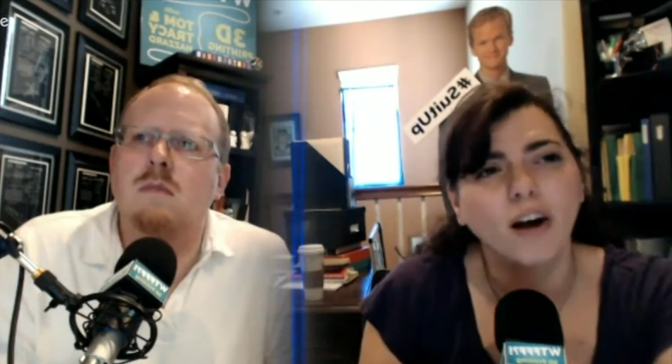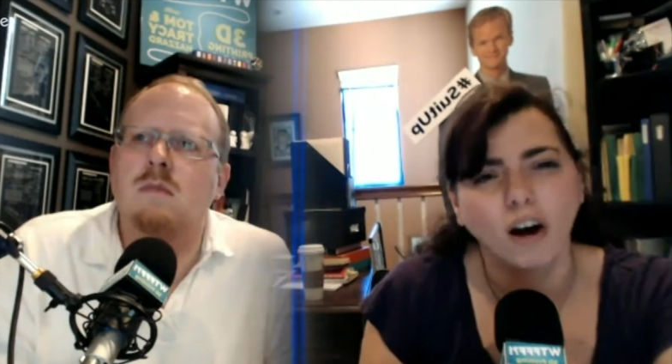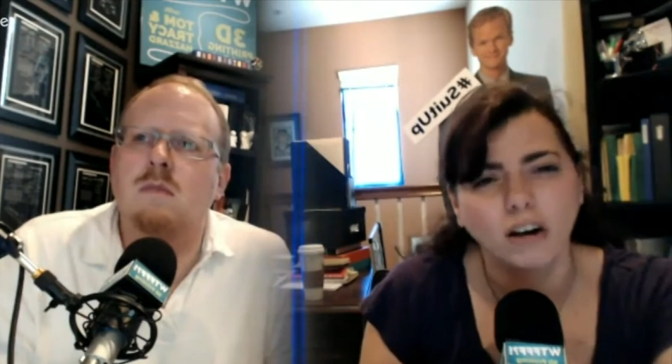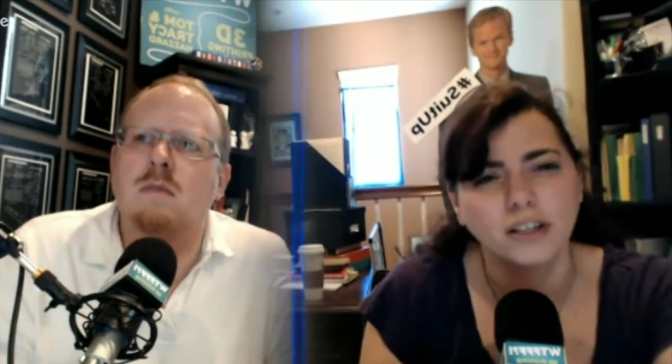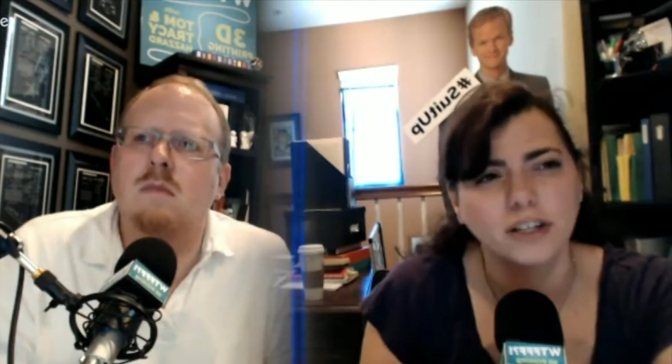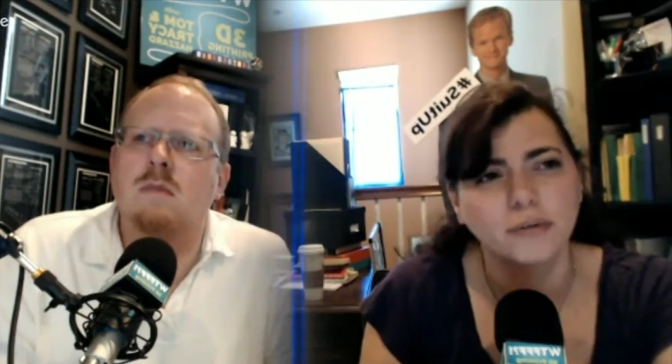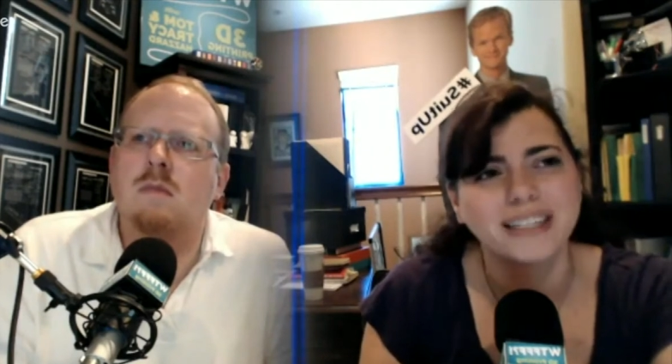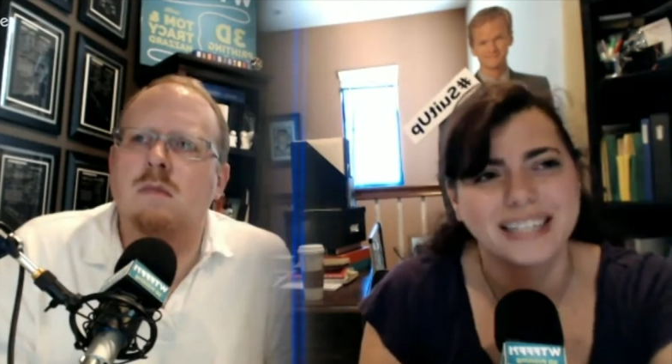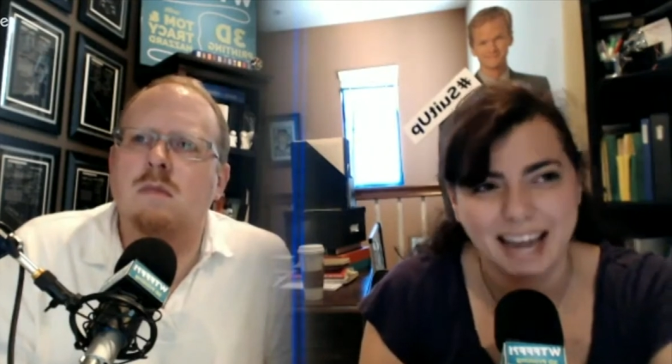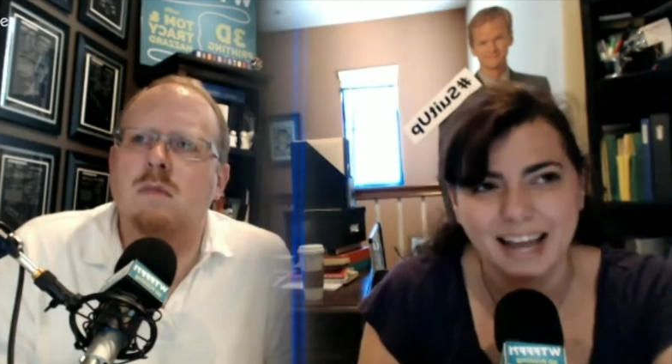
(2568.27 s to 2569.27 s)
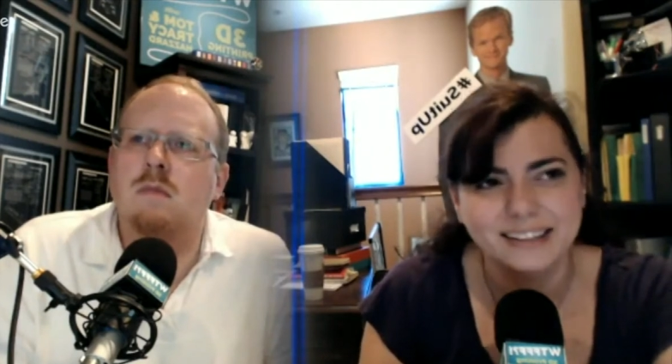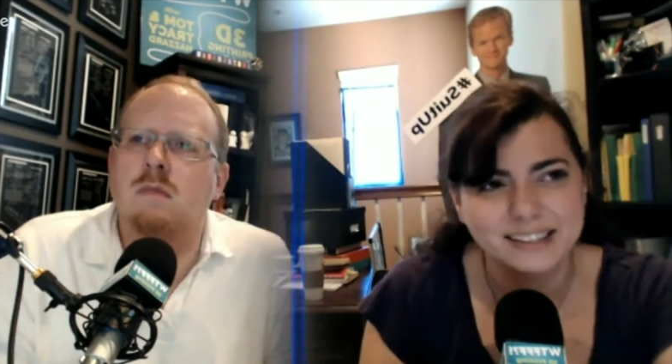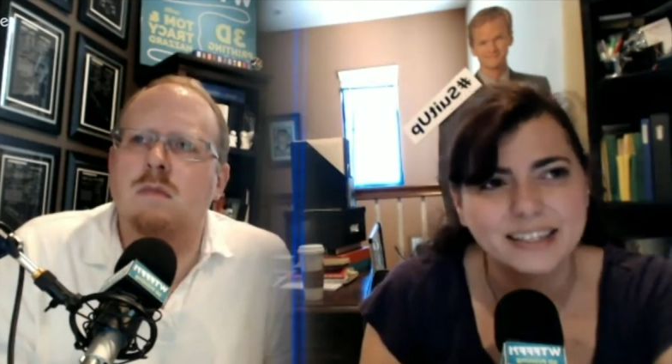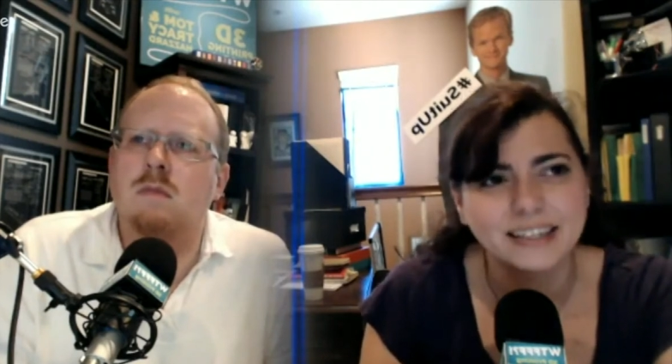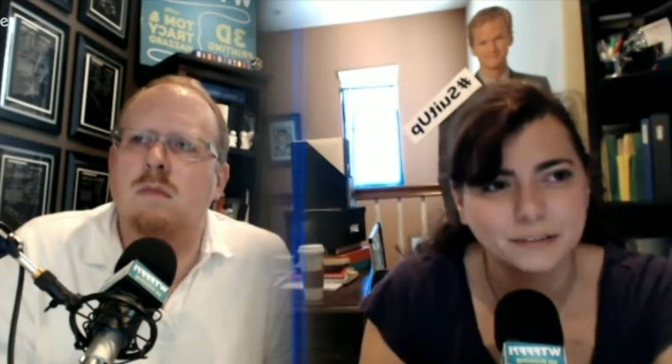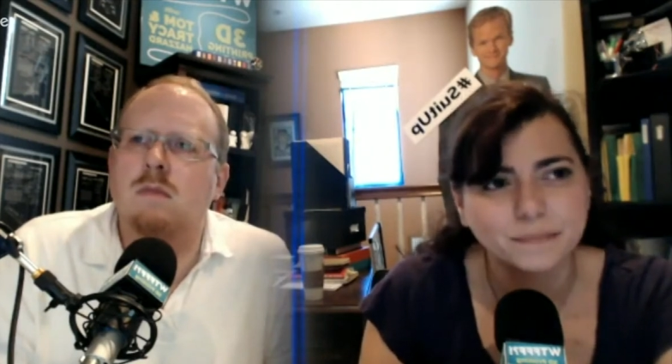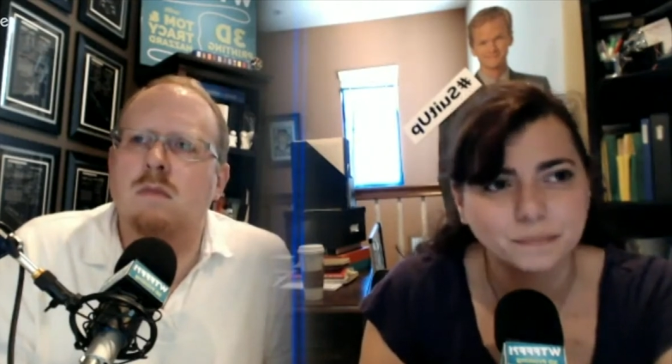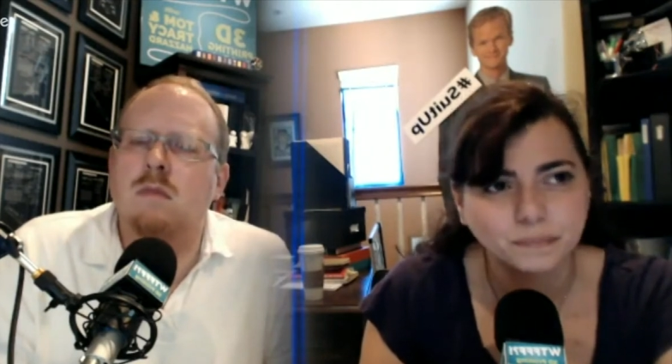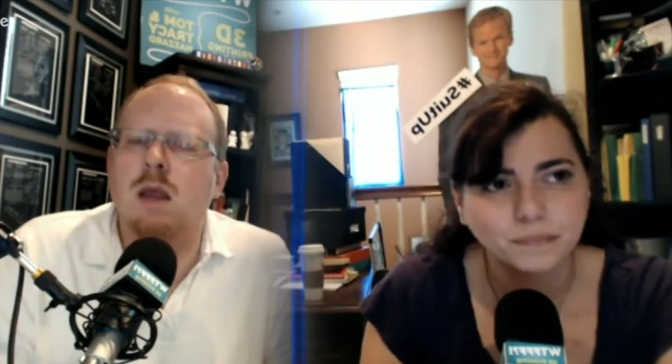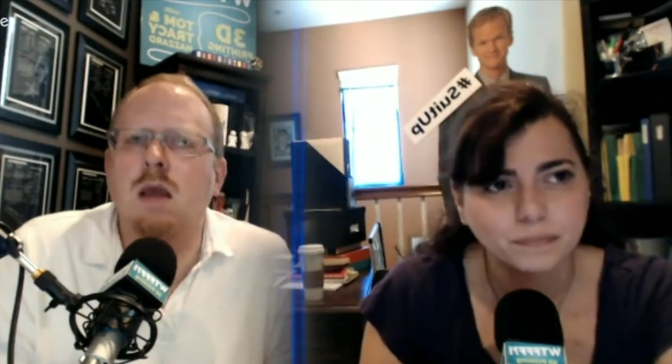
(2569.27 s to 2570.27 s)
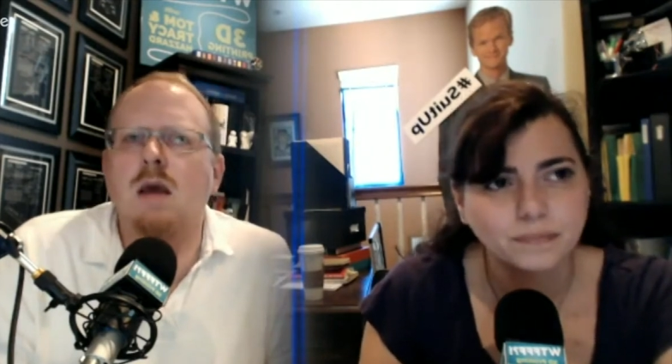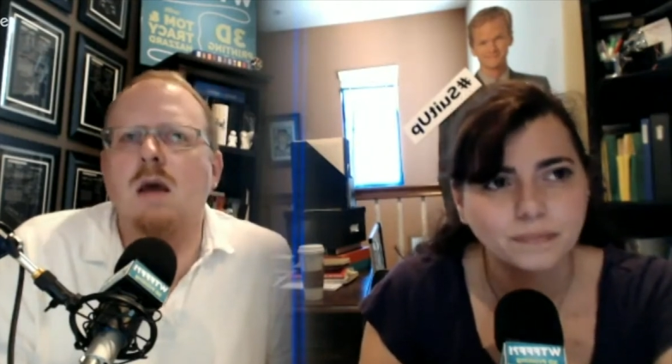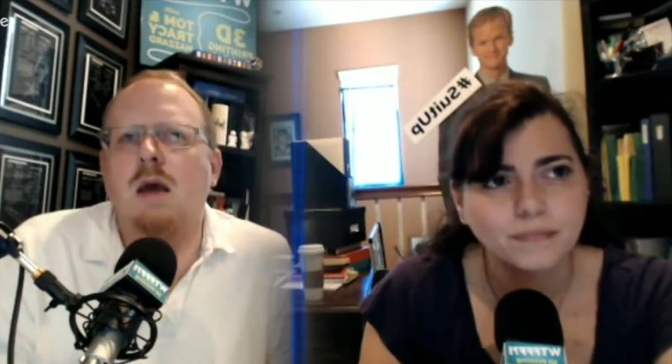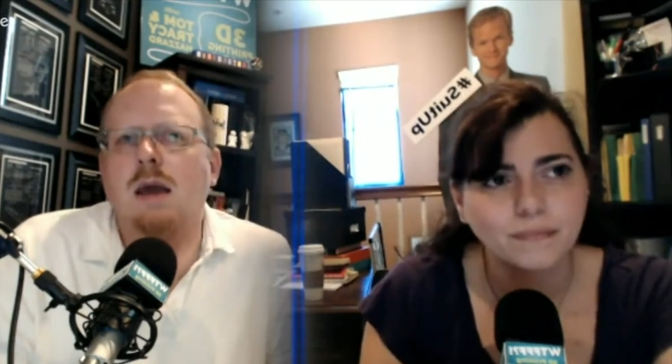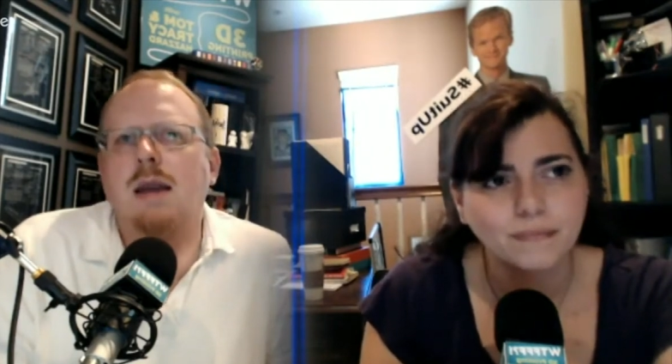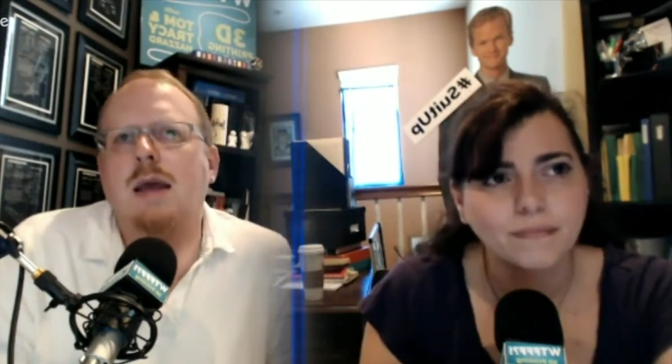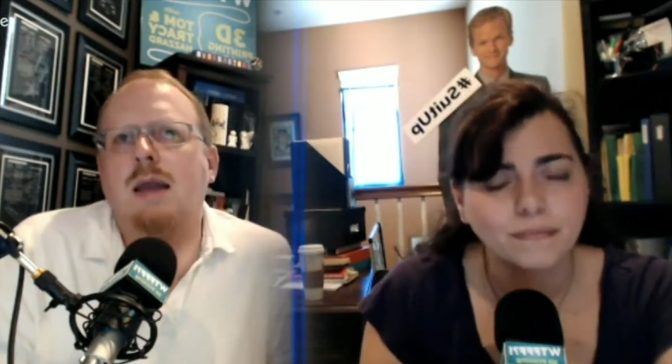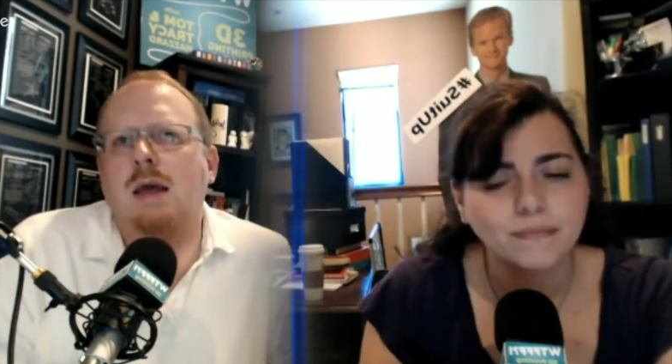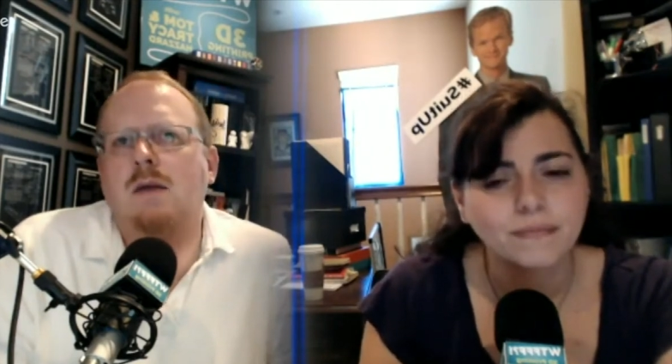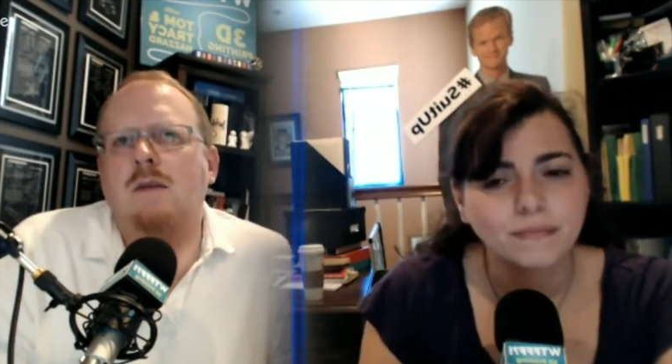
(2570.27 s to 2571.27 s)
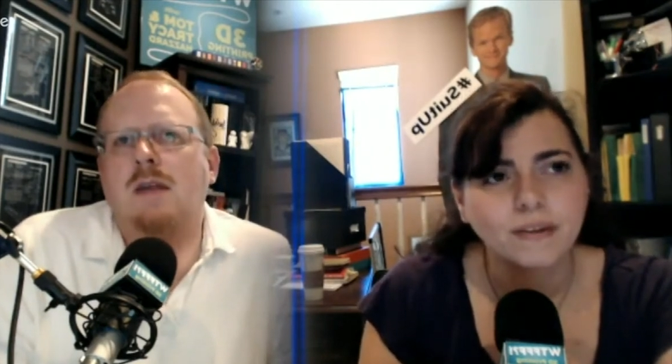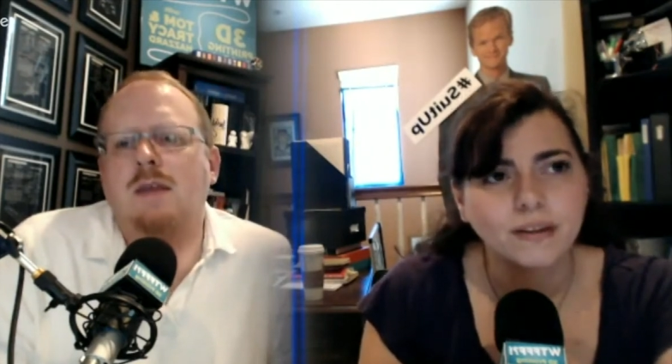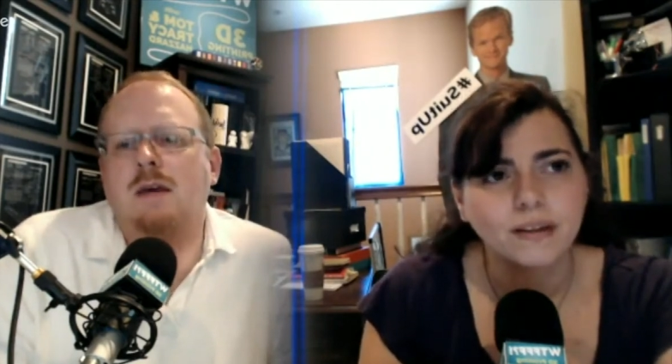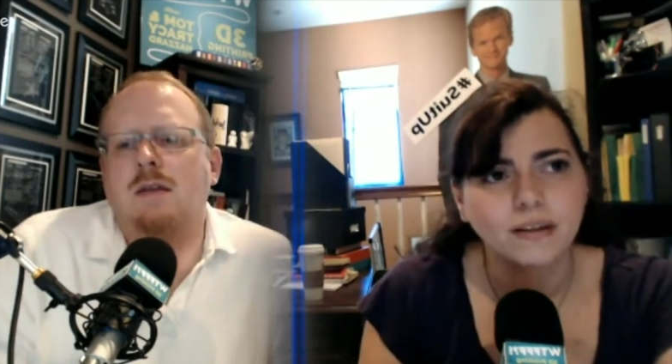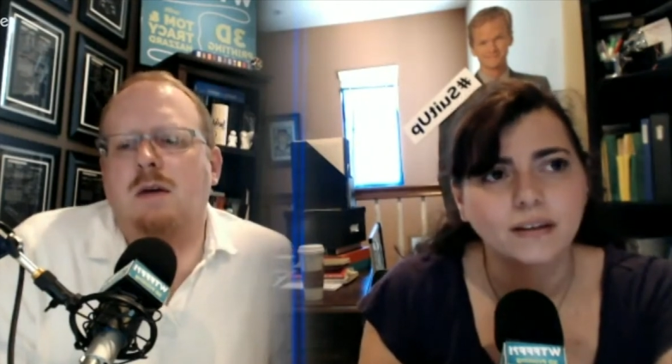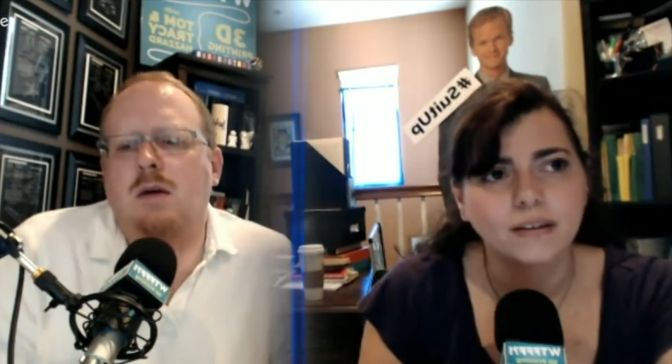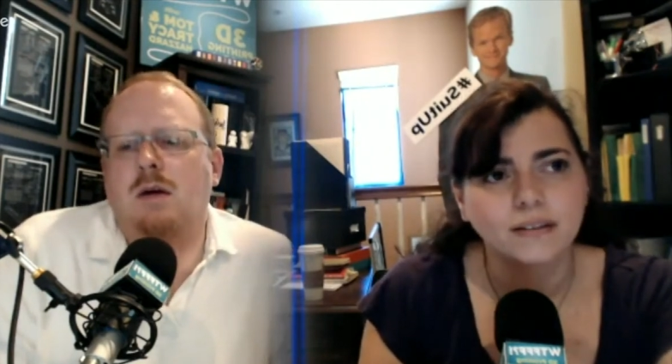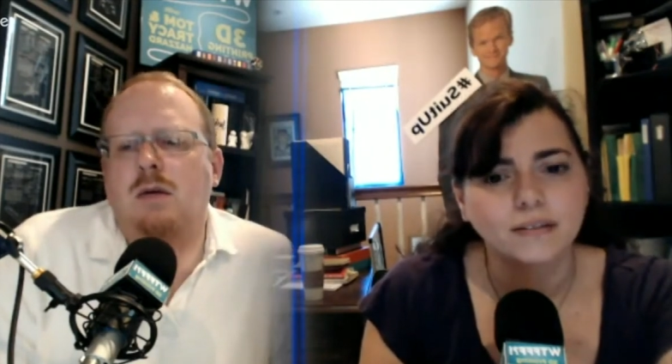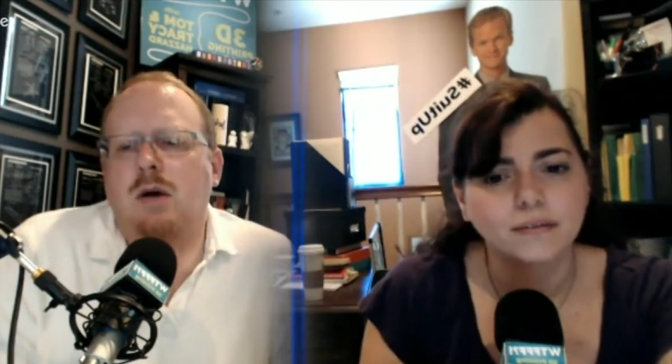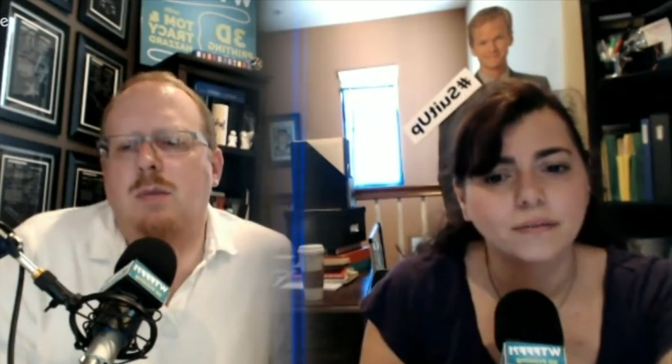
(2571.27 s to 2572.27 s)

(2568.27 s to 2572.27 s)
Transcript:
Speaker 1: hard to do a test in.
Speaker 2: It is. I think there are other